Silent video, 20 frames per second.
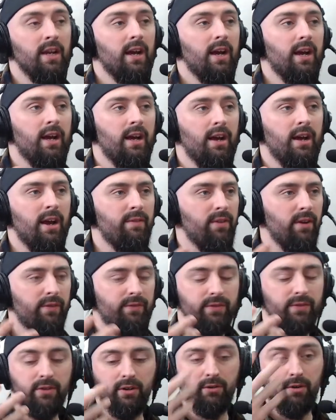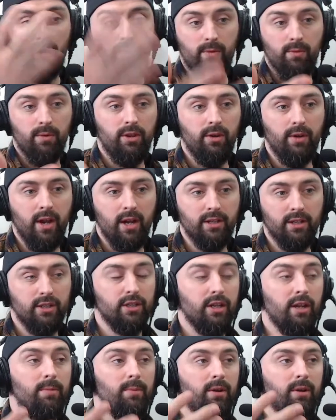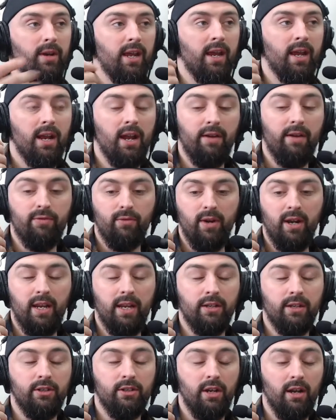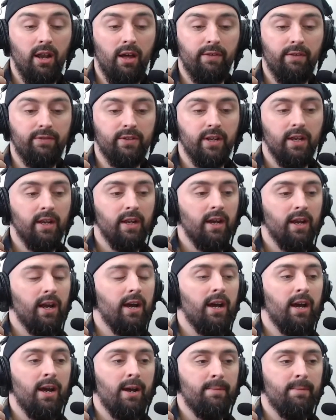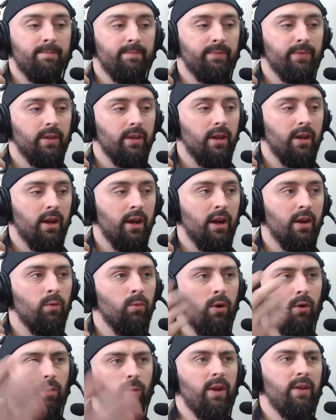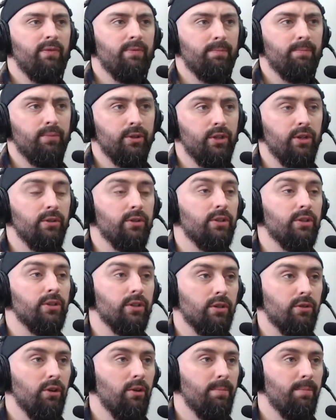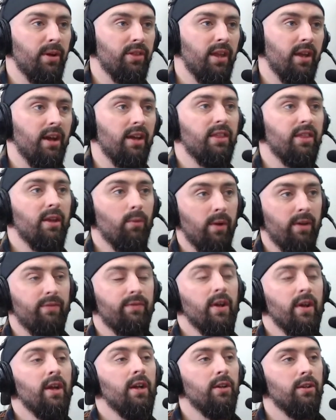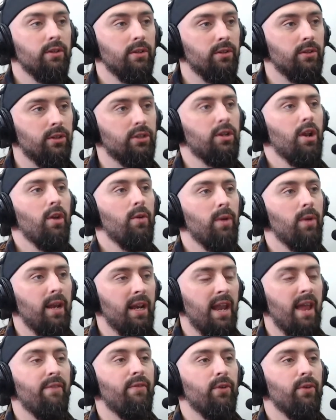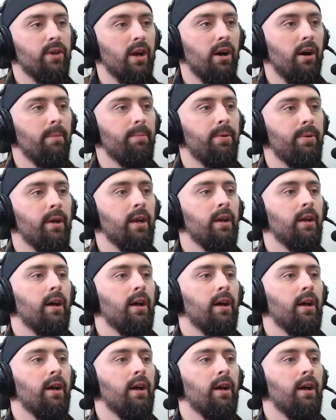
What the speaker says: I've loved growing with you guys as a community, and I've really loved what we've produced as a group. I think we've slowly leveled up.